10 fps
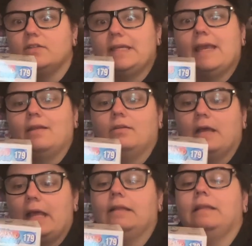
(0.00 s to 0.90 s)
to get
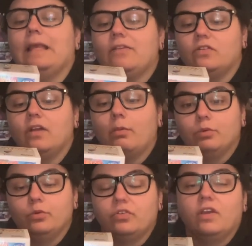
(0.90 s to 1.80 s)
at least
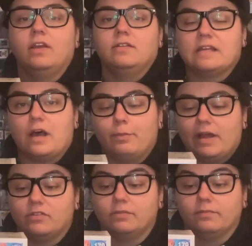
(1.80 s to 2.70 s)
doubles to help
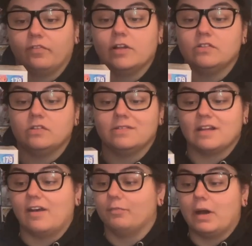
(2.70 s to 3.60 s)
out some friends and
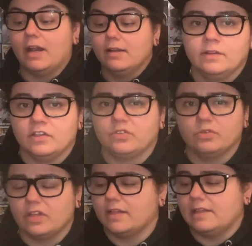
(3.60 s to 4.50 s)
stuff, but this
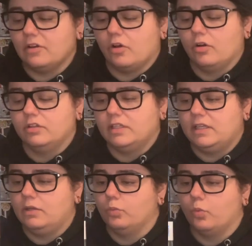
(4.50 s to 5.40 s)
was like the
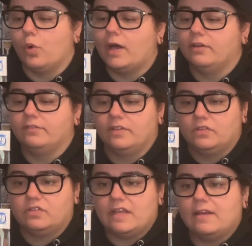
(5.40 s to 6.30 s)
only one of the
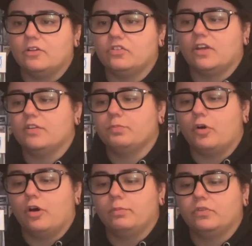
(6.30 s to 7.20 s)
standard size
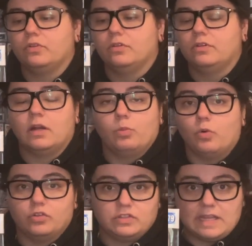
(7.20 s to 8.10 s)
pops that I
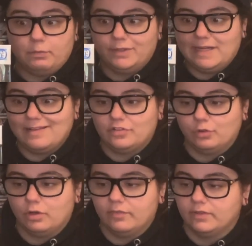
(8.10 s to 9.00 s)
wasn't able to get
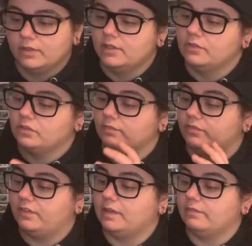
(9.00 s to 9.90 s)
two of. So I'm
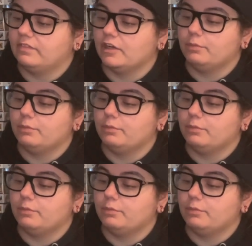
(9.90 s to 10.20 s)
feeling very